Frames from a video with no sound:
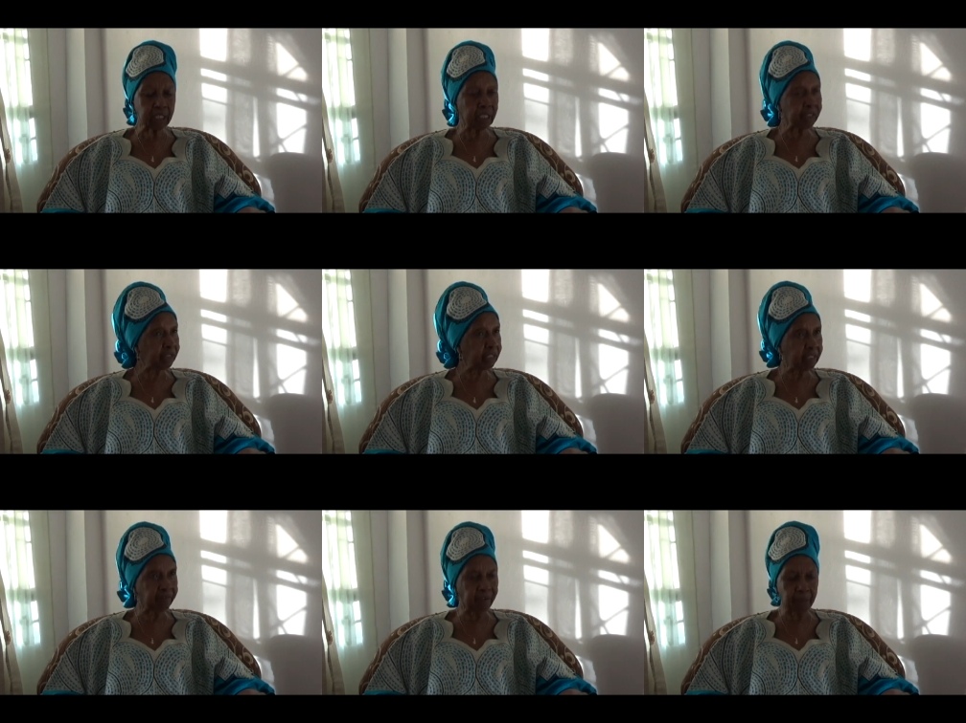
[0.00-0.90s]
Cultural
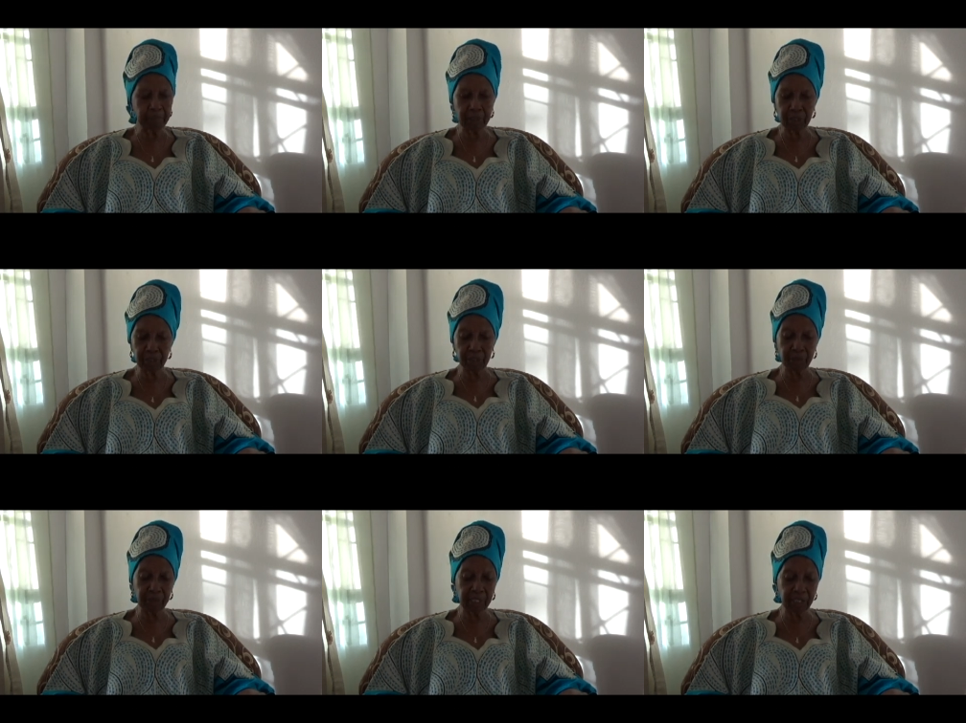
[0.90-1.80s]
Development
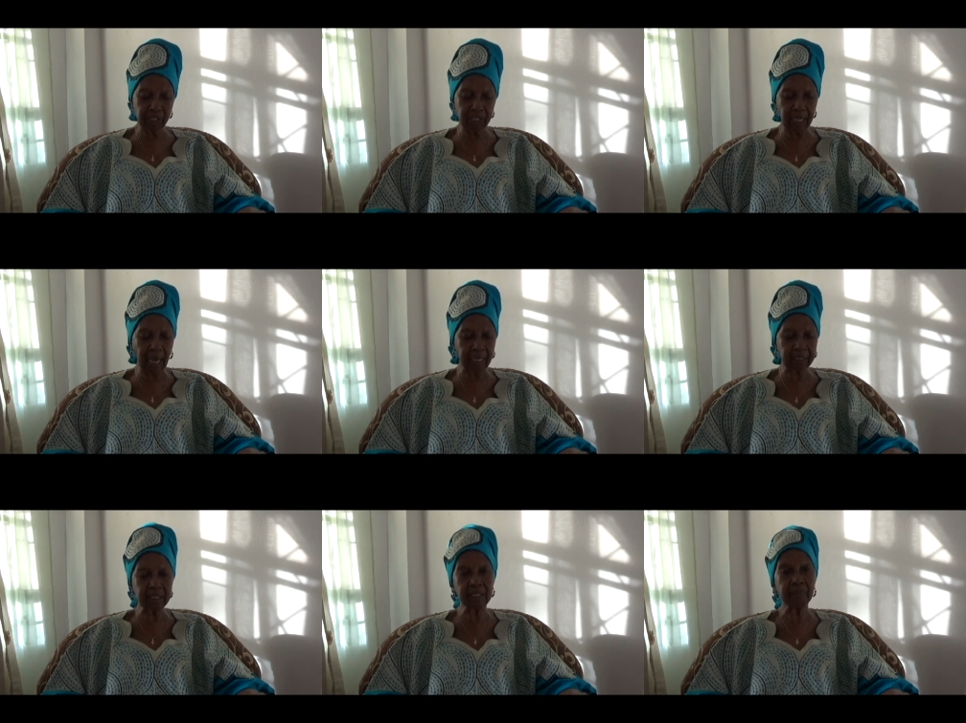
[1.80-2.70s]
Association,
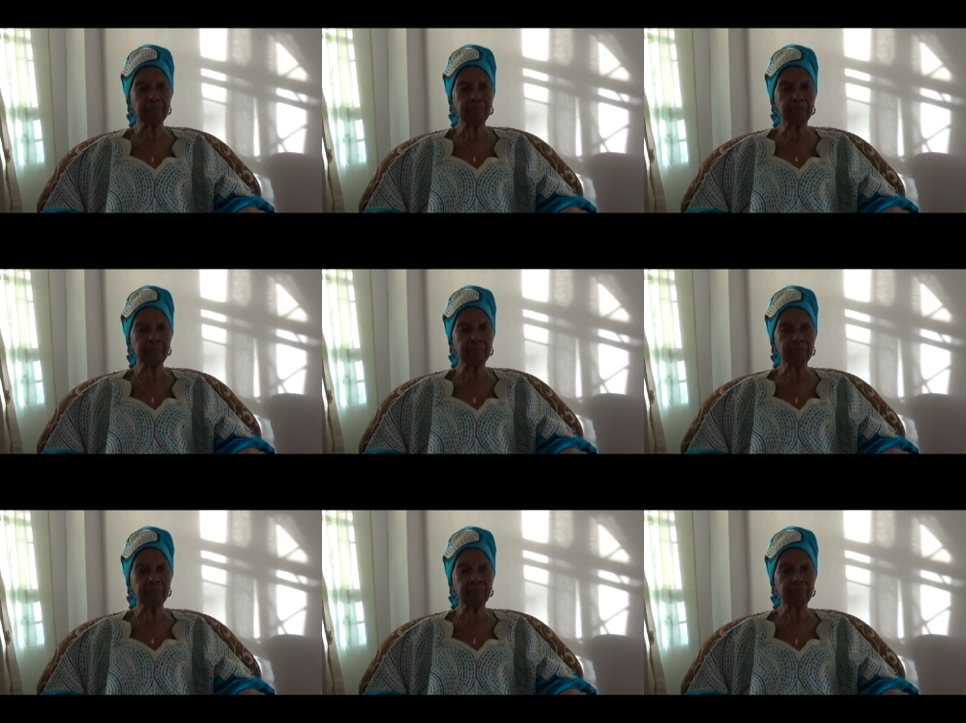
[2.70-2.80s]
ACDA.